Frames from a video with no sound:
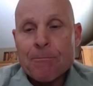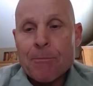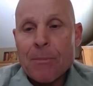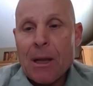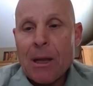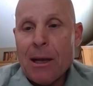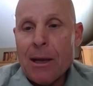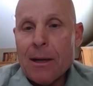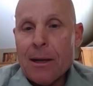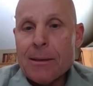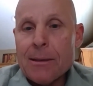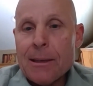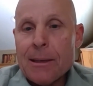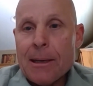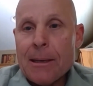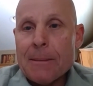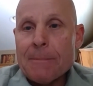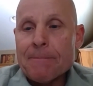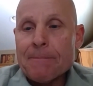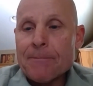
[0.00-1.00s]
And
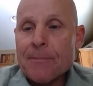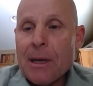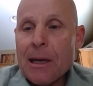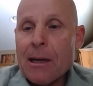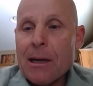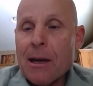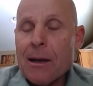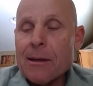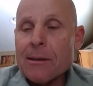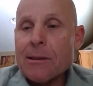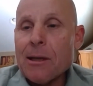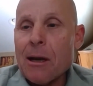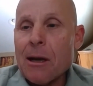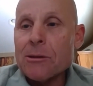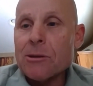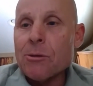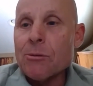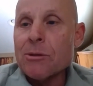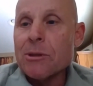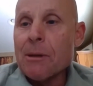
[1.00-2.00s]
they kind of
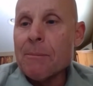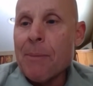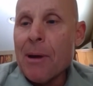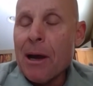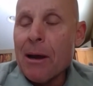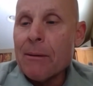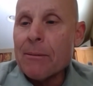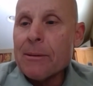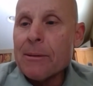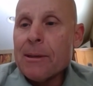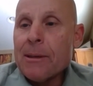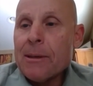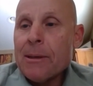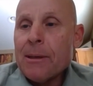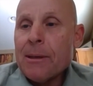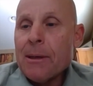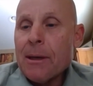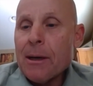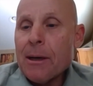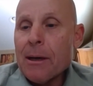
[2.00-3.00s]
talked to us about
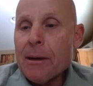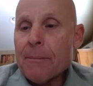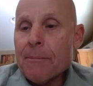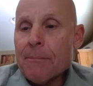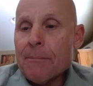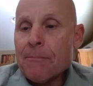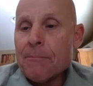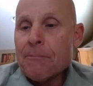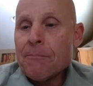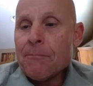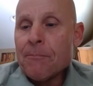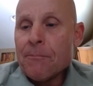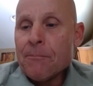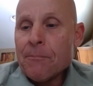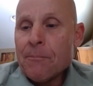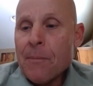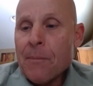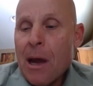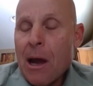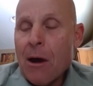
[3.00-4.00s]

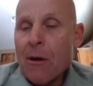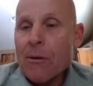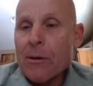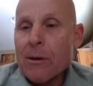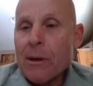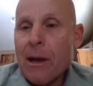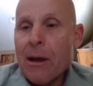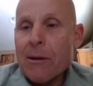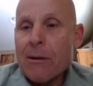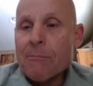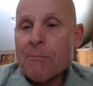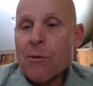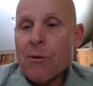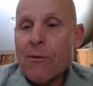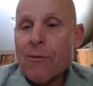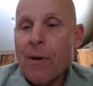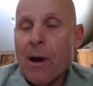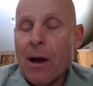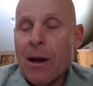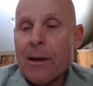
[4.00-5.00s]
how to
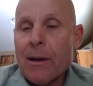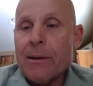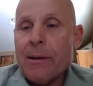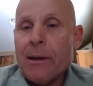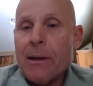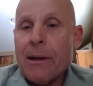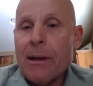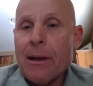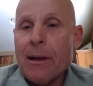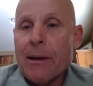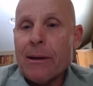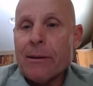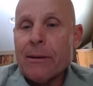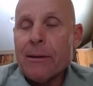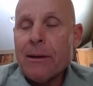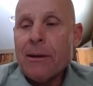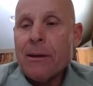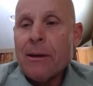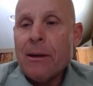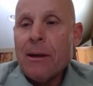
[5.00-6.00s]
move on. And
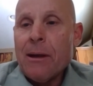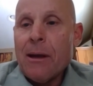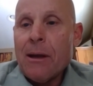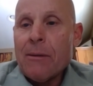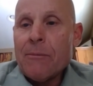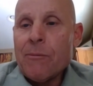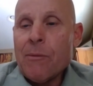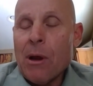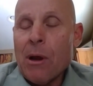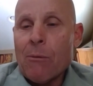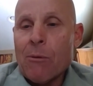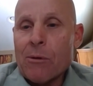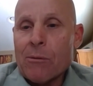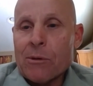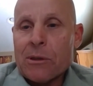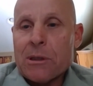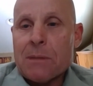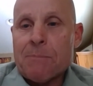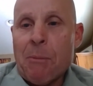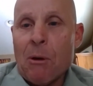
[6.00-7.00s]
there were
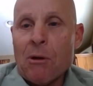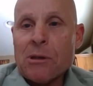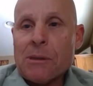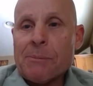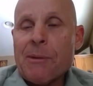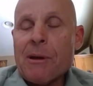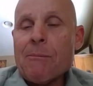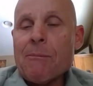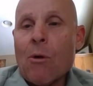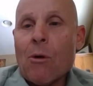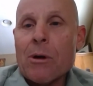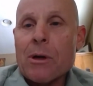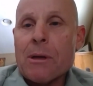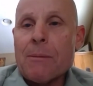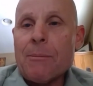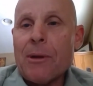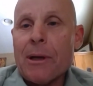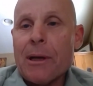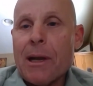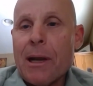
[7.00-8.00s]
supposed to be more
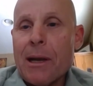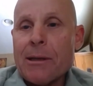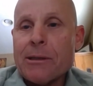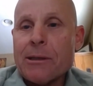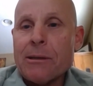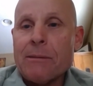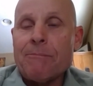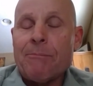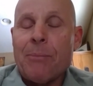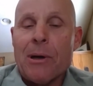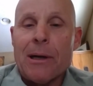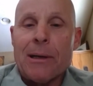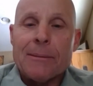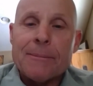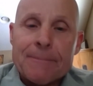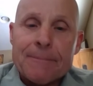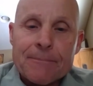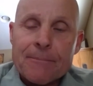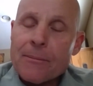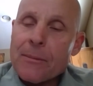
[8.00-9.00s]
communication, but
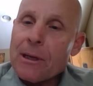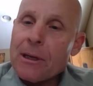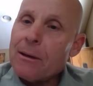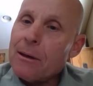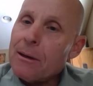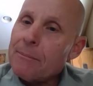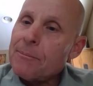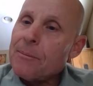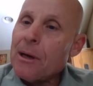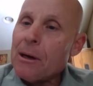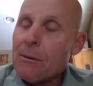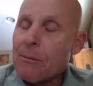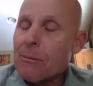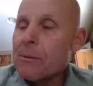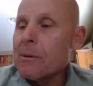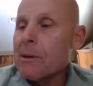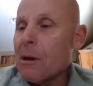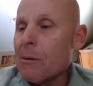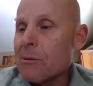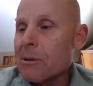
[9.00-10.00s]
there
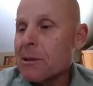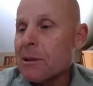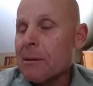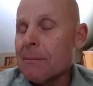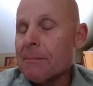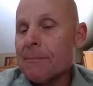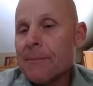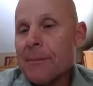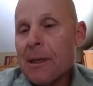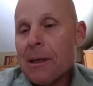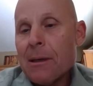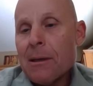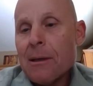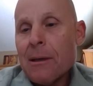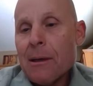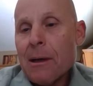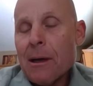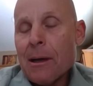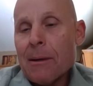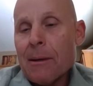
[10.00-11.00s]
were some
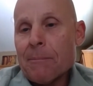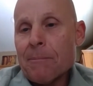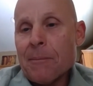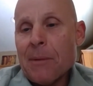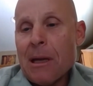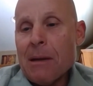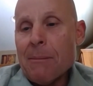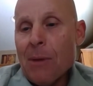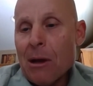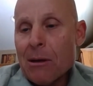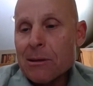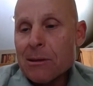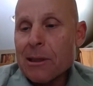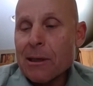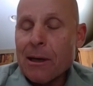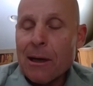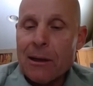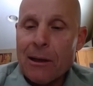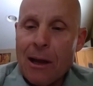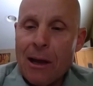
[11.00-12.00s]
emails that
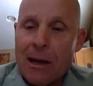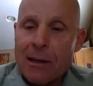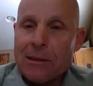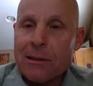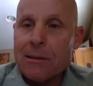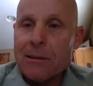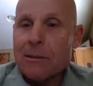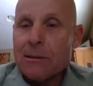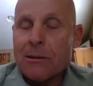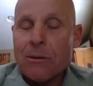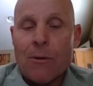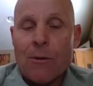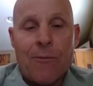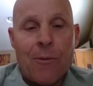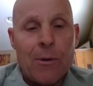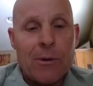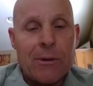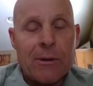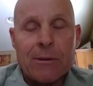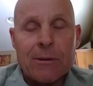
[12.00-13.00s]
got lost and so
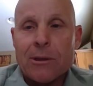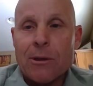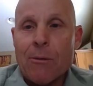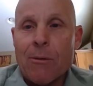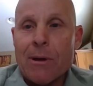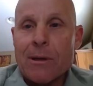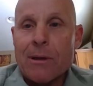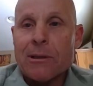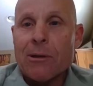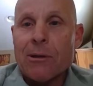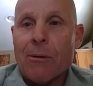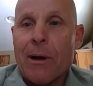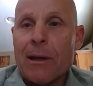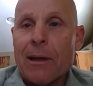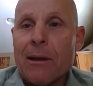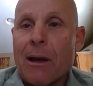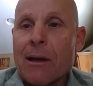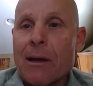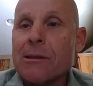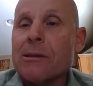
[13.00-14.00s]
forth and so on. So I
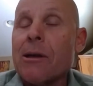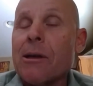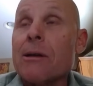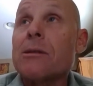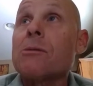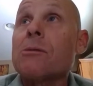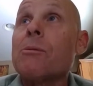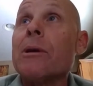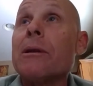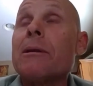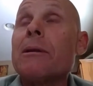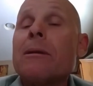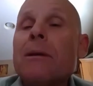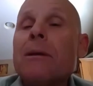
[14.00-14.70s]
lost touch with